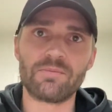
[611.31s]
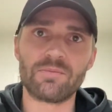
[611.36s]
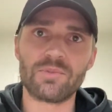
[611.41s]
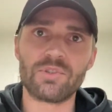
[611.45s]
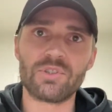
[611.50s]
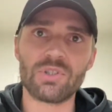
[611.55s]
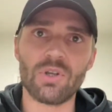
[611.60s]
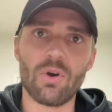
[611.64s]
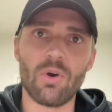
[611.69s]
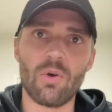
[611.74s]

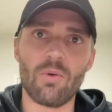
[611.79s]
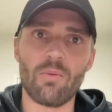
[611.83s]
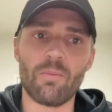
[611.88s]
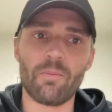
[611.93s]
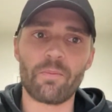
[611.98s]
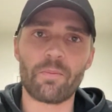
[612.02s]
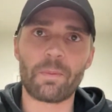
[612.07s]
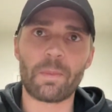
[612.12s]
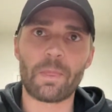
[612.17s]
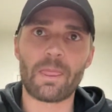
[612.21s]

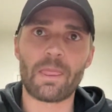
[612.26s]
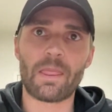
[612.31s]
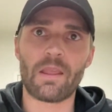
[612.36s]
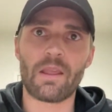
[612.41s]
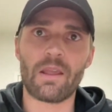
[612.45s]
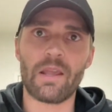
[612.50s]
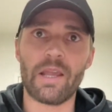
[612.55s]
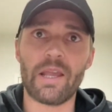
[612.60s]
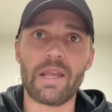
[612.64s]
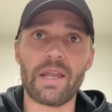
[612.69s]
So
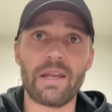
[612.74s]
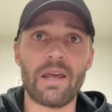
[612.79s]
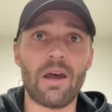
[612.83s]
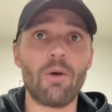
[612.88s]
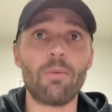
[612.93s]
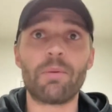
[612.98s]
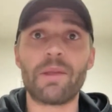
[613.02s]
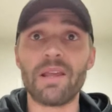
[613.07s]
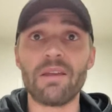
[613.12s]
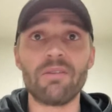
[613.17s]
it can
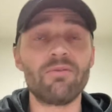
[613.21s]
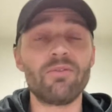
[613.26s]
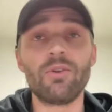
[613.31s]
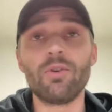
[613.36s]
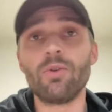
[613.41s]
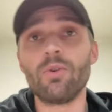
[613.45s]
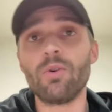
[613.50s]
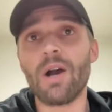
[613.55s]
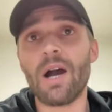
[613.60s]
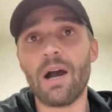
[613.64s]
help give
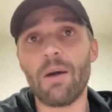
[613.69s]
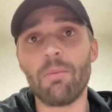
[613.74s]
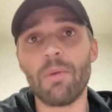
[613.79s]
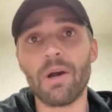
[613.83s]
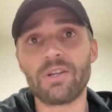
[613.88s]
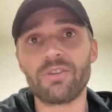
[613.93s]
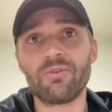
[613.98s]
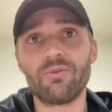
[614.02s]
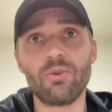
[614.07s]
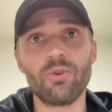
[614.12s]
you how
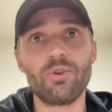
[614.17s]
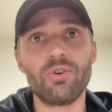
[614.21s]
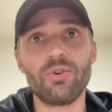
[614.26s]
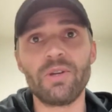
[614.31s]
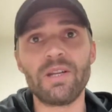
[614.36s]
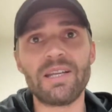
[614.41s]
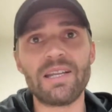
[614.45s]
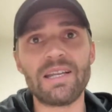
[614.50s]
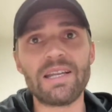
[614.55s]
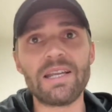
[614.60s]
much food you
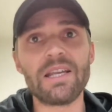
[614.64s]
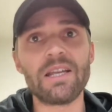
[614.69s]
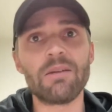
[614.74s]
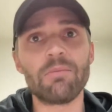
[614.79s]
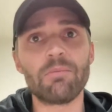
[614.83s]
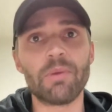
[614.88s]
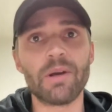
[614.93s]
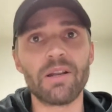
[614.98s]
need to eat.